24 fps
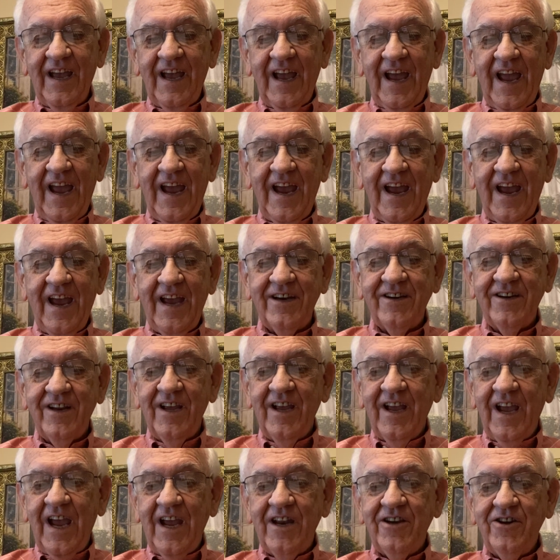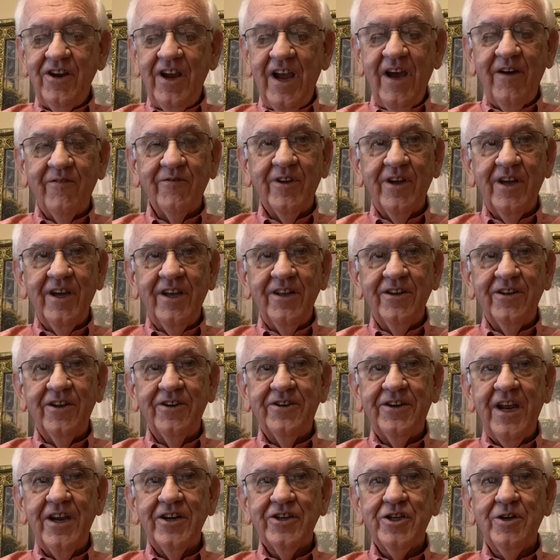And, and, and you have the
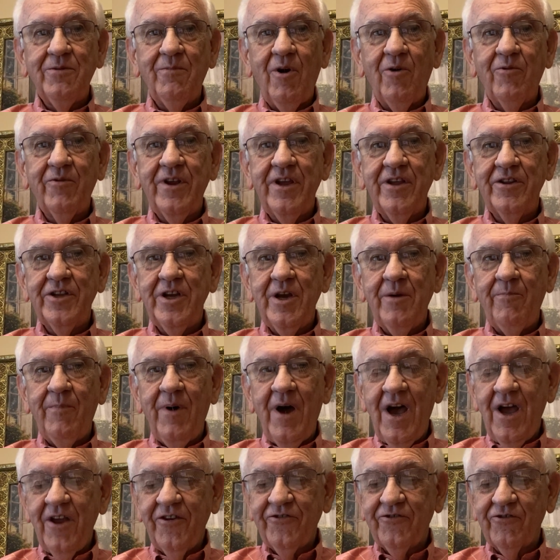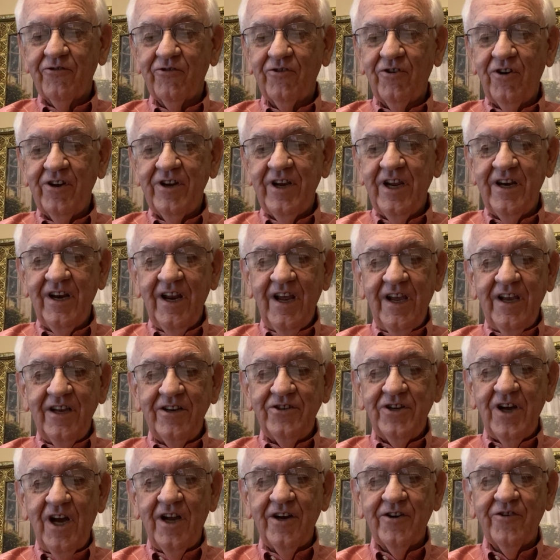testimony of the apostles. Look at
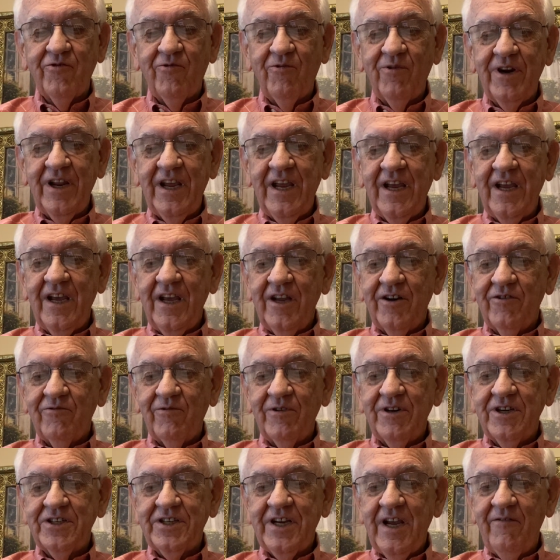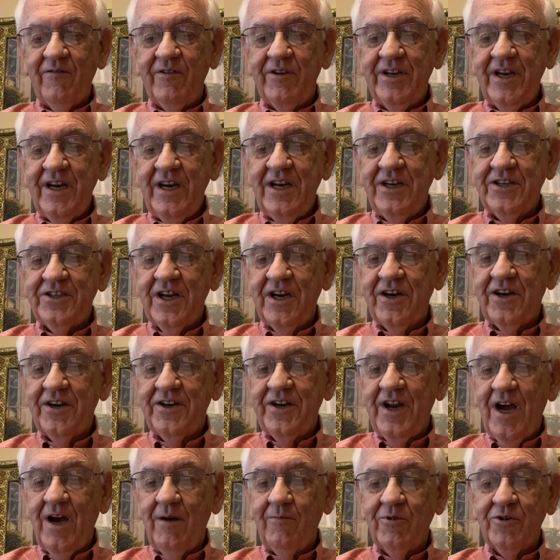John 20, 27. Then he said to
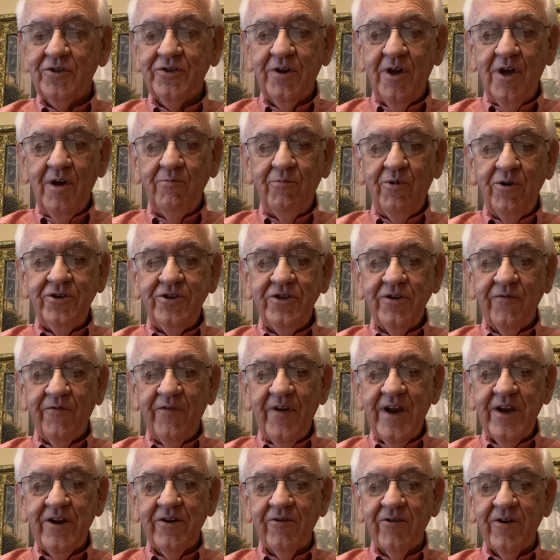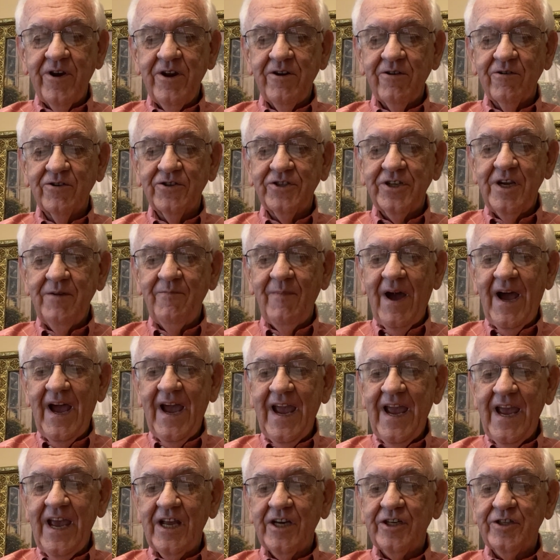Thomas, Put your finger here and see my
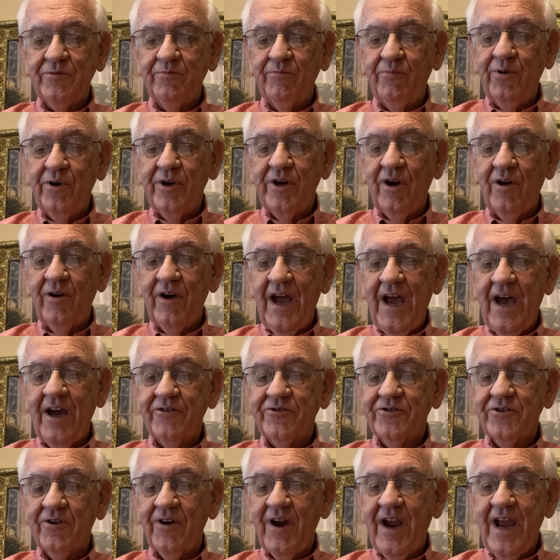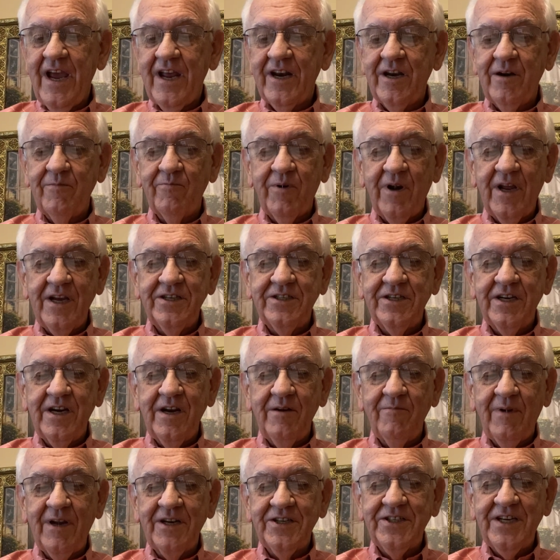hands, and put on, out your hand and place it
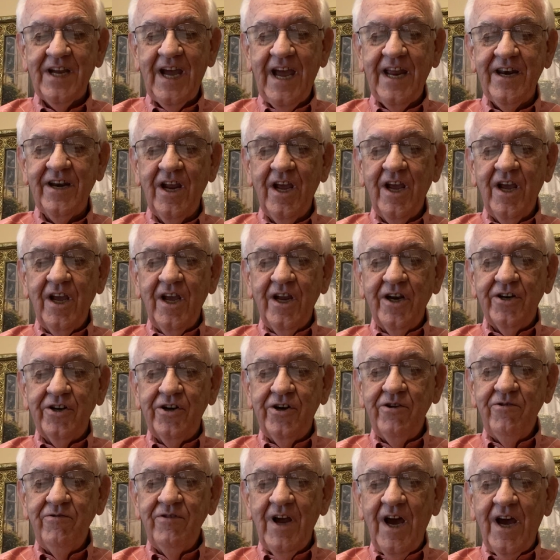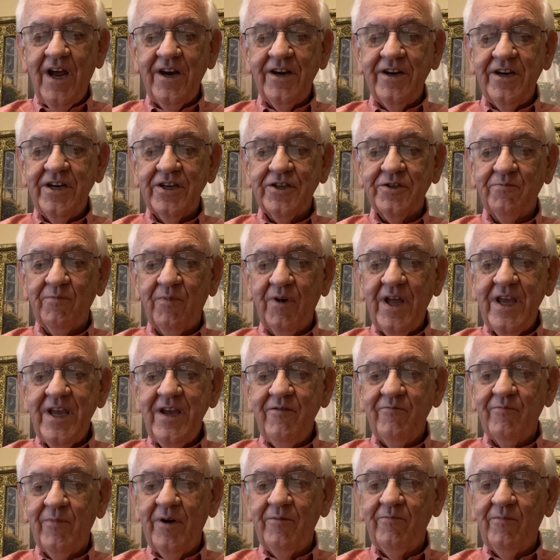in my side. Do not
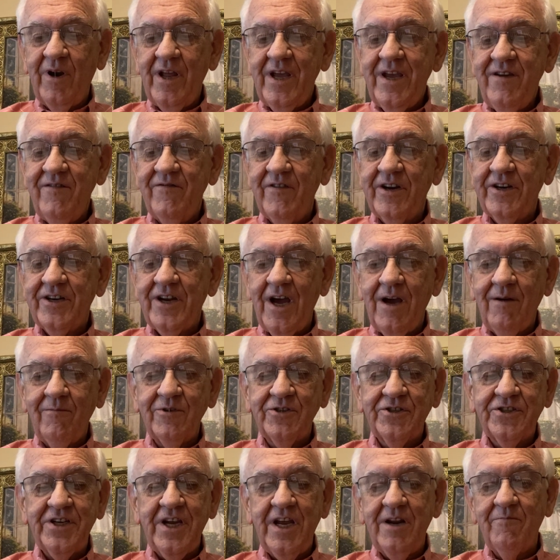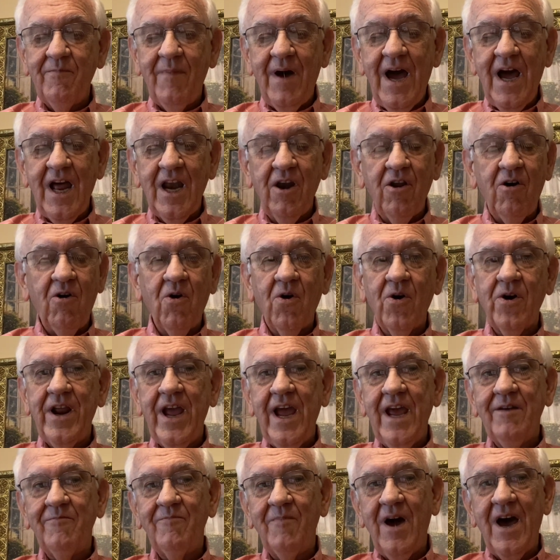disbelieve, but believe. And Thomas said, My Lord
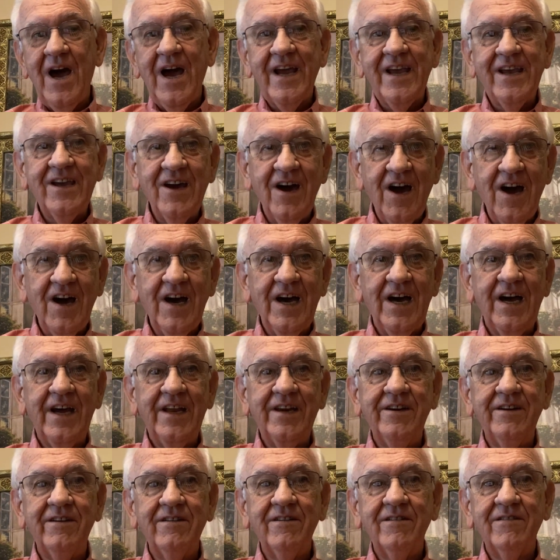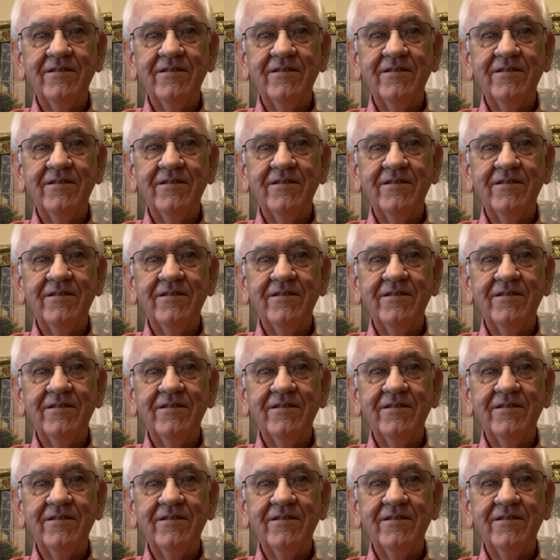and my God.